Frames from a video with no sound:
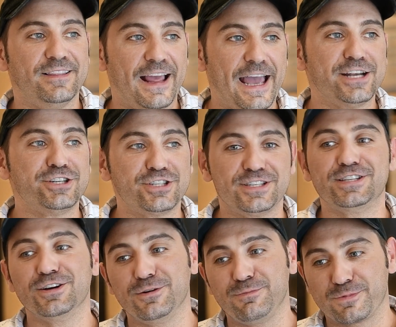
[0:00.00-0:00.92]
Edge
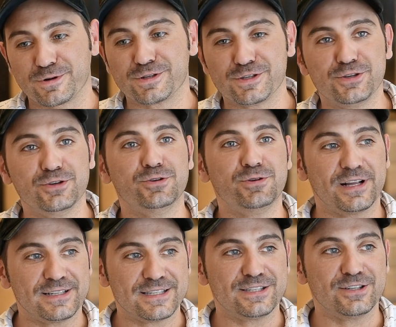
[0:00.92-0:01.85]
still pursued
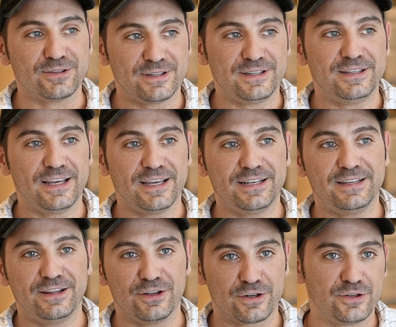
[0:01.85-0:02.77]
and still
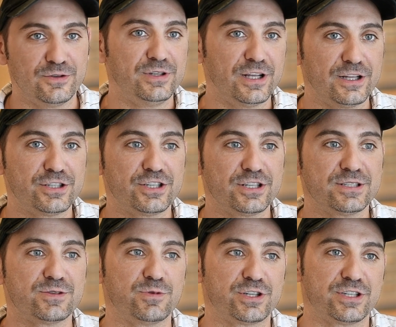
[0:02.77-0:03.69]
did their due
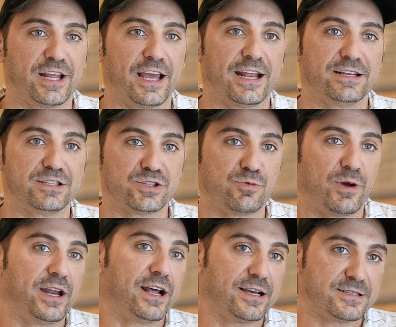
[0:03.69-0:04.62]
diligence, which then
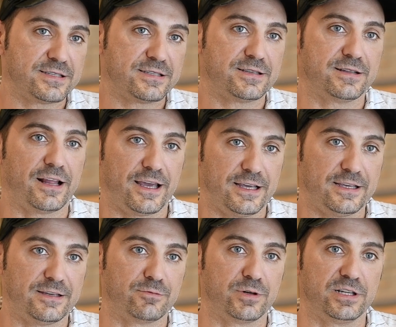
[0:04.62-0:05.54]
swayed us to
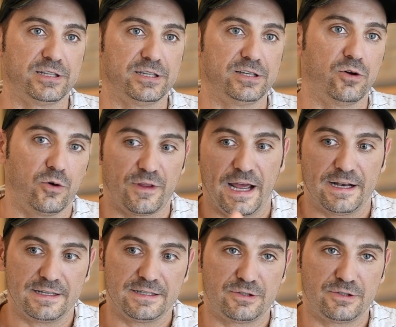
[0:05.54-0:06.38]
really go that